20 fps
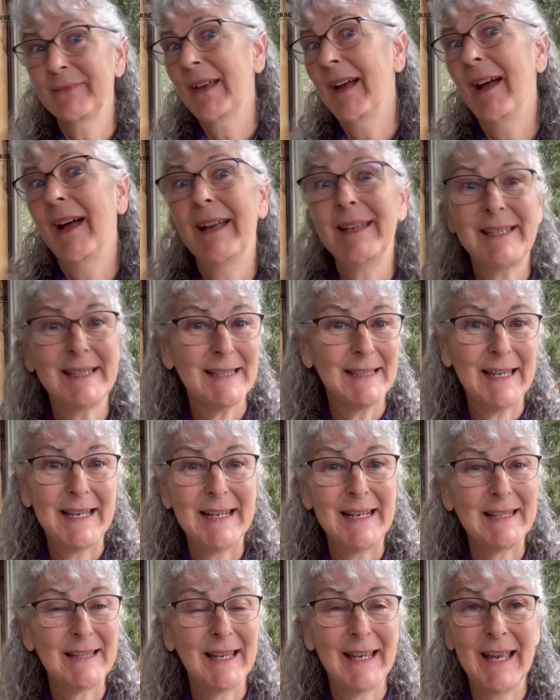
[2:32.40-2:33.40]

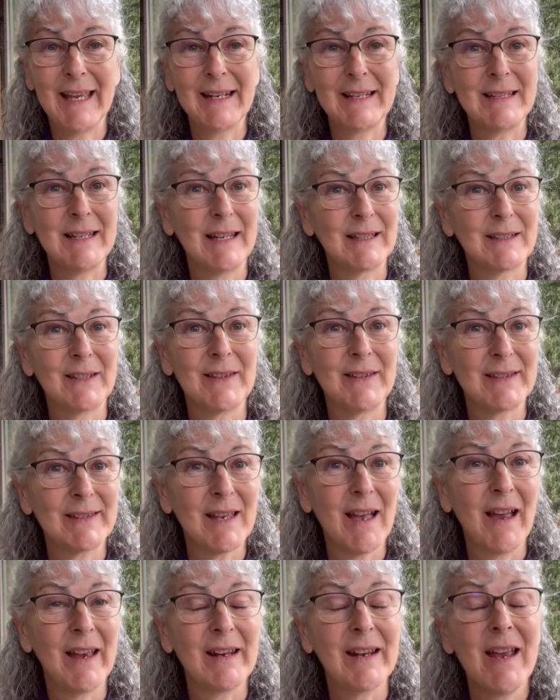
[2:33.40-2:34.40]
isolating the head and neck to the
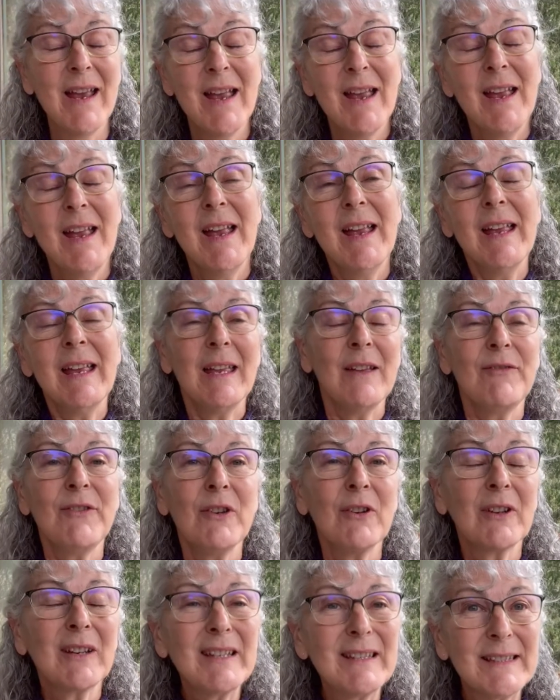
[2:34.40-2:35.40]
side. If
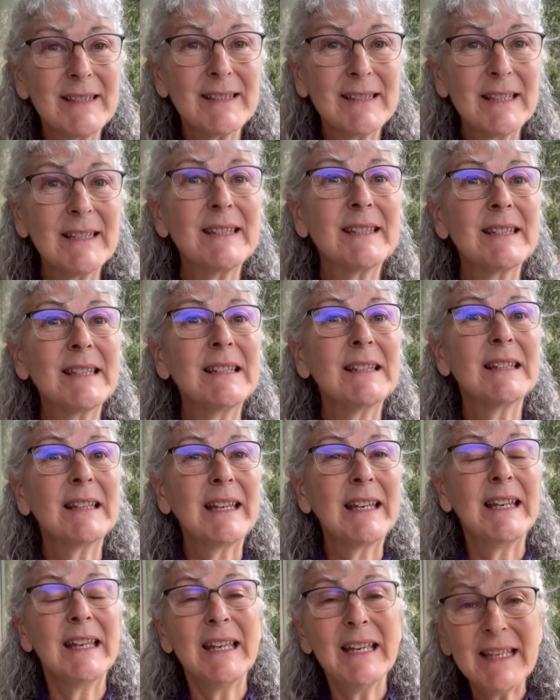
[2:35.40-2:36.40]
you're
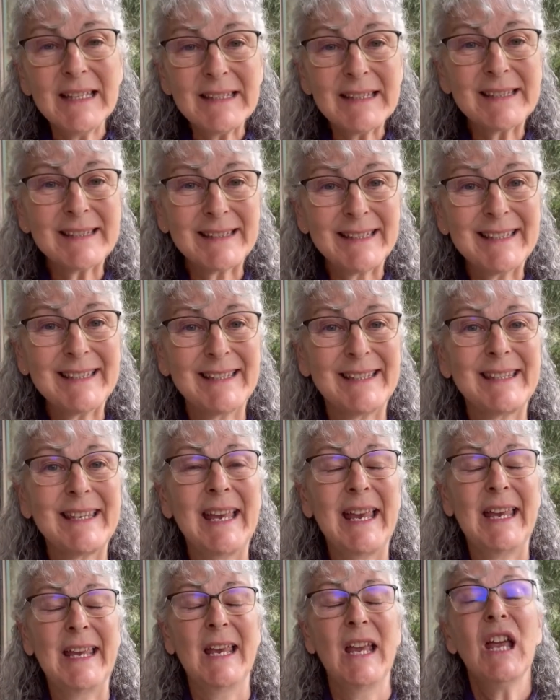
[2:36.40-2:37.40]
consistently
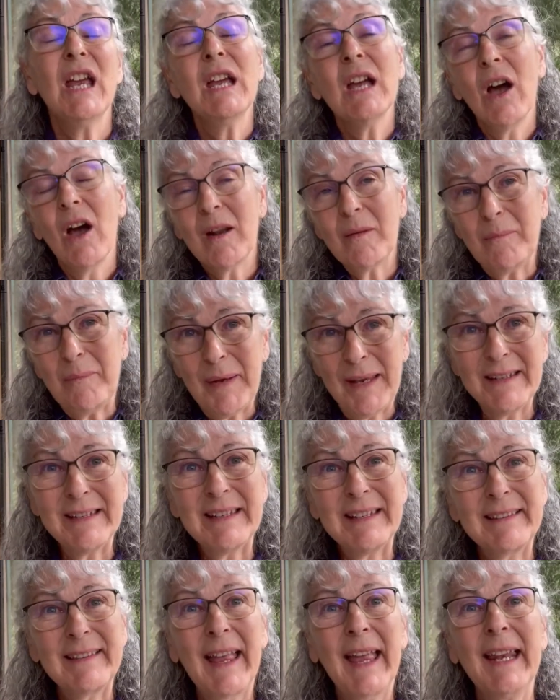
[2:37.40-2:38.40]
insisting on
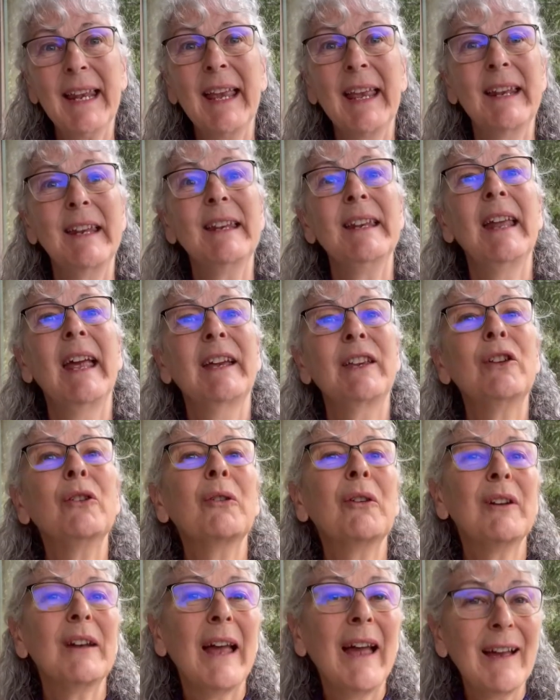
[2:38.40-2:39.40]
bending that head and neck, you
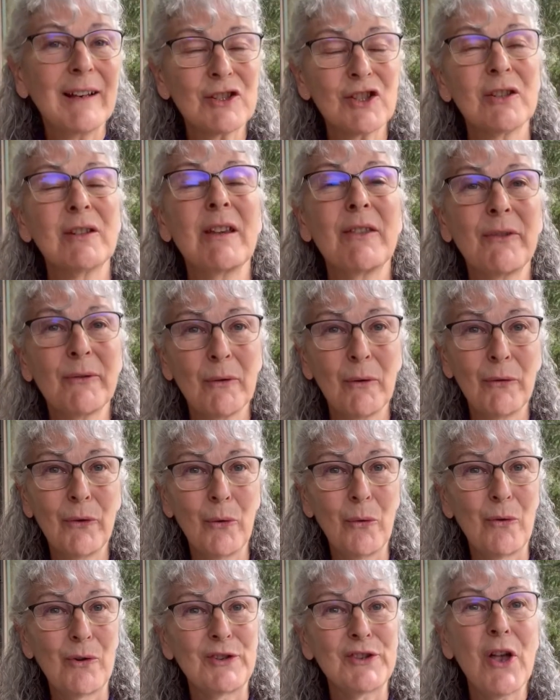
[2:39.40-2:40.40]
can actually throw
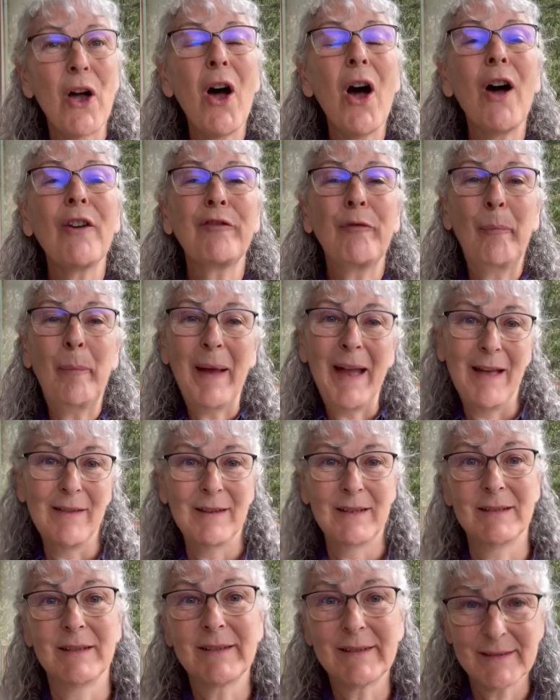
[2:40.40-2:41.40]
the horse off
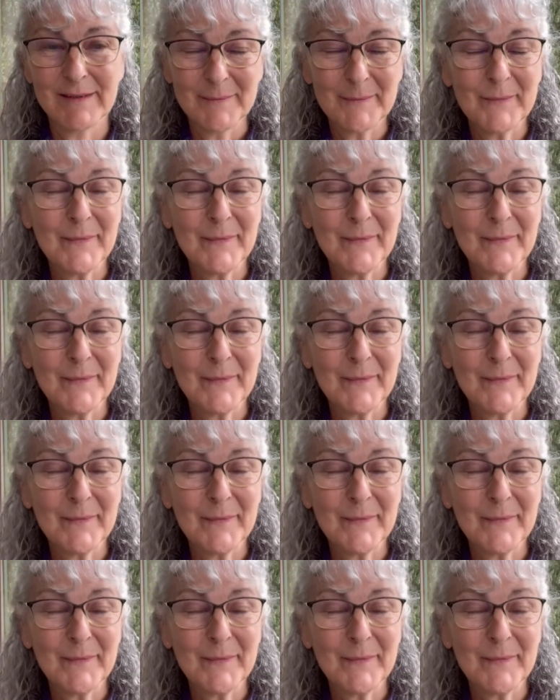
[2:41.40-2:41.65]
balance